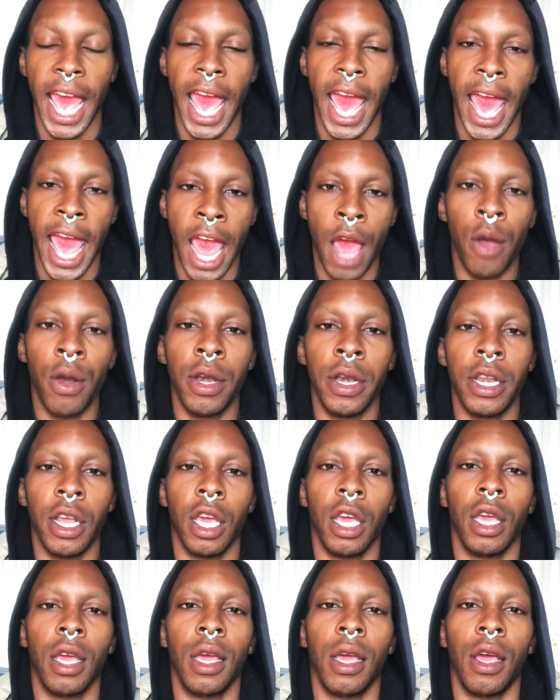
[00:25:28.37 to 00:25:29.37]
And
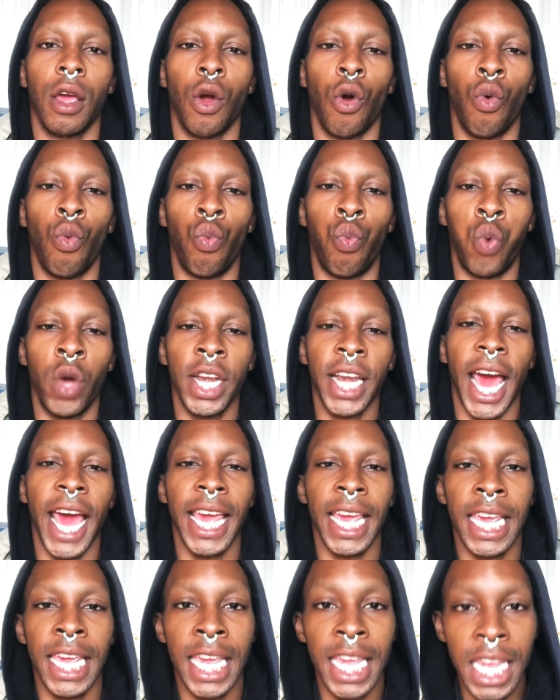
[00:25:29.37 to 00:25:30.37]
when I
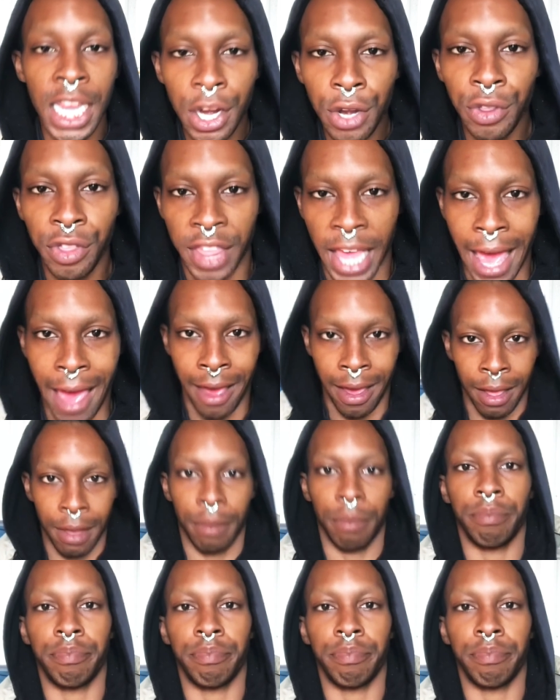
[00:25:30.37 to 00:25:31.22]
hear that,